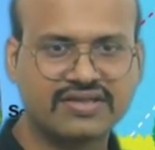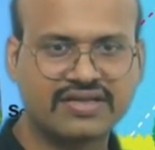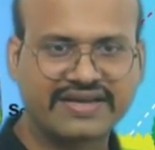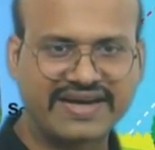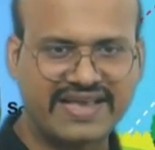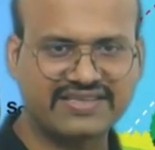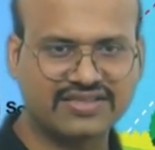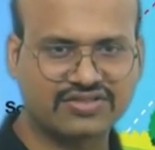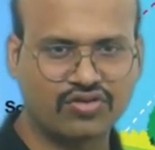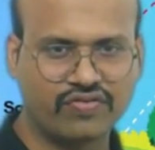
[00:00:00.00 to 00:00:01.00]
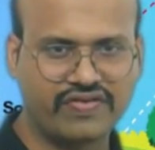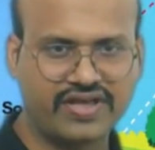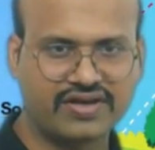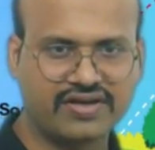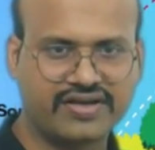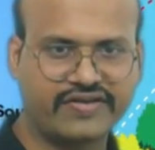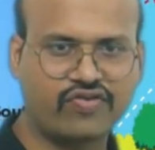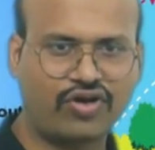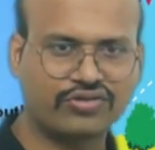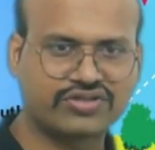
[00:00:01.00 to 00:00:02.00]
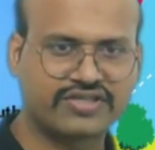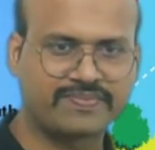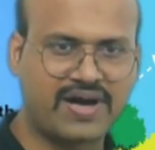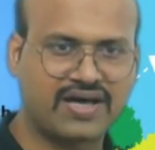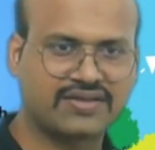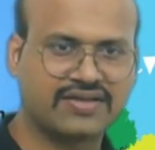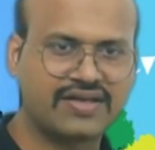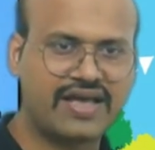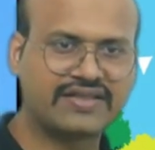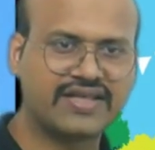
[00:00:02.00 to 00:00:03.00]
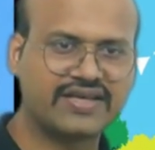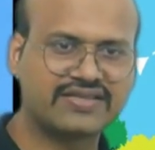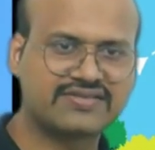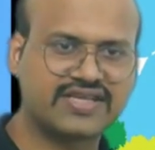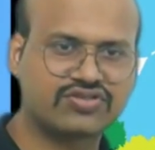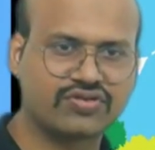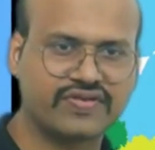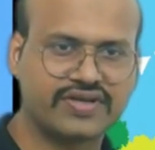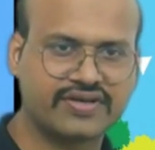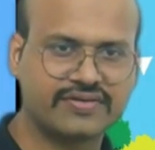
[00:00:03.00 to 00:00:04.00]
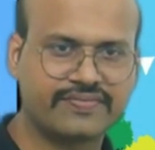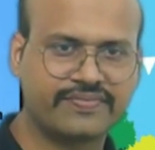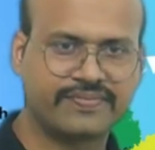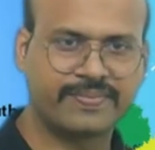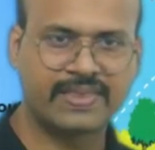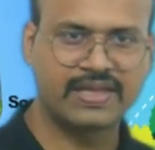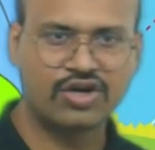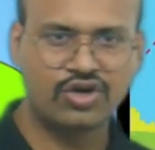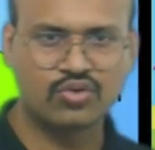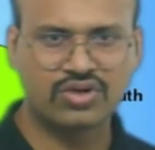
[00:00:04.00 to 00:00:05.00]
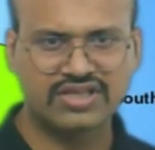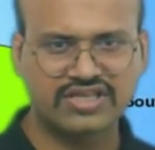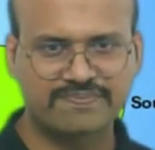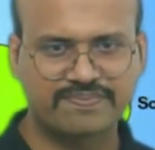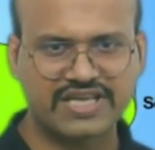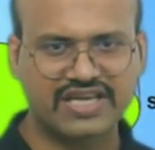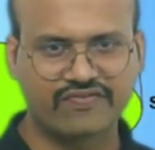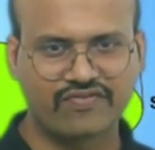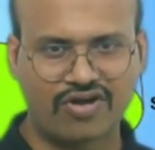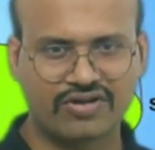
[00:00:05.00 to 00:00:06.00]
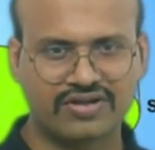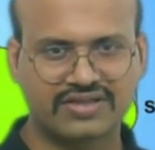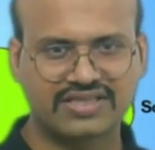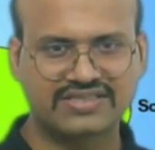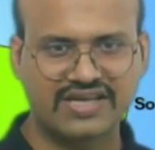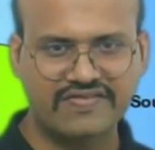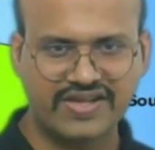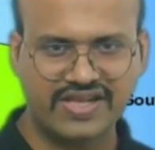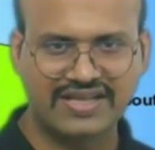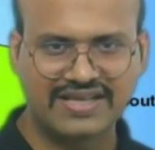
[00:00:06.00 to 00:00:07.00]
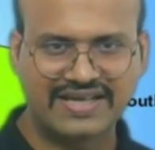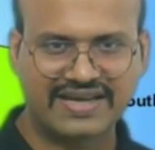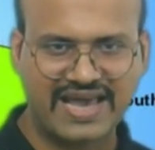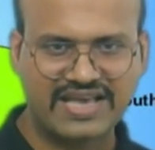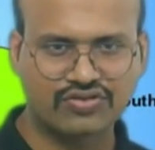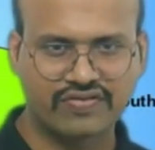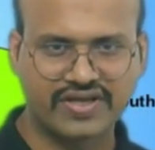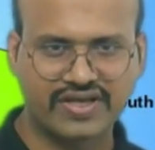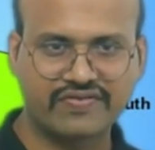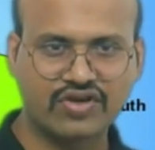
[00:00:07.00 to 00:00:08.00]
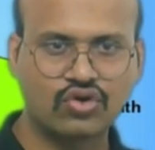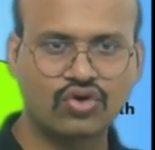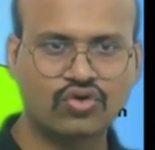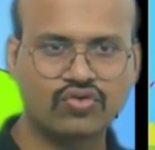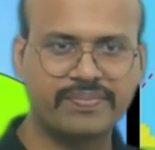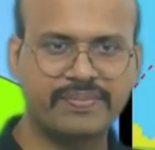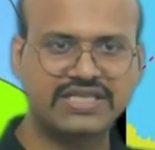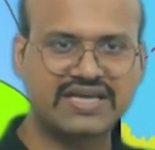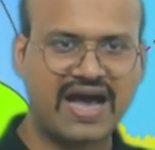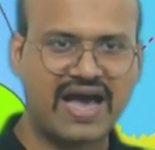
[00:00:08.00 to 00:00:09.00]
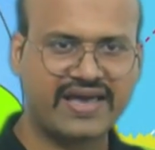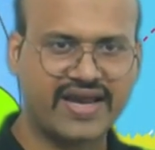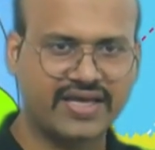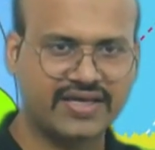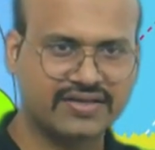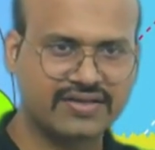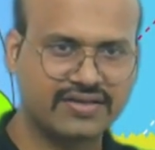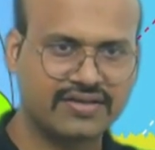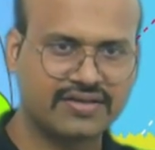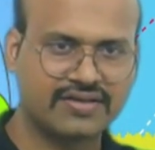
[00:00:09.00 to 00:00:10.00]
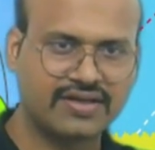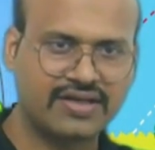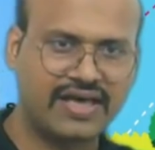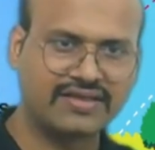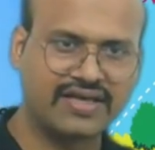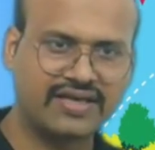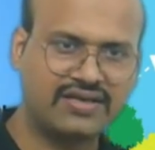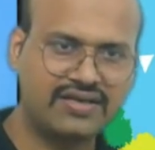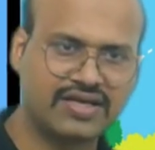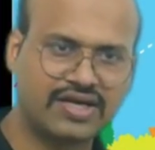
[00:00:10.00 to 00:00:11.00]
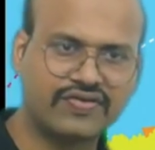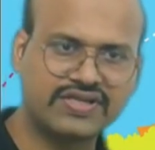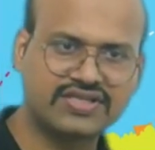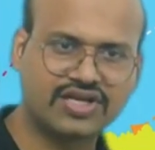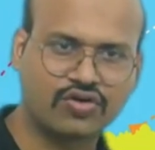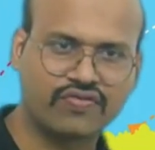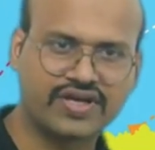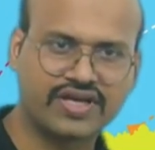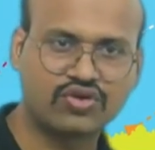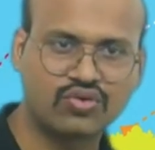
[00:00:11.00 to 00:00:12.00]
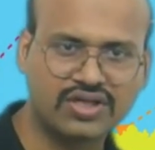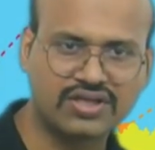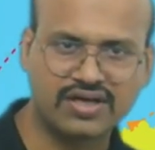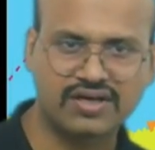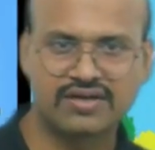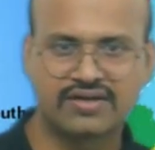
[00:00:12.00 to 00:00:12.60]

rises over here, it follows this path and then it sets over here. During the spring and fall, the sun will rise over here, it will go to a much higher height and then it will set over here. And during the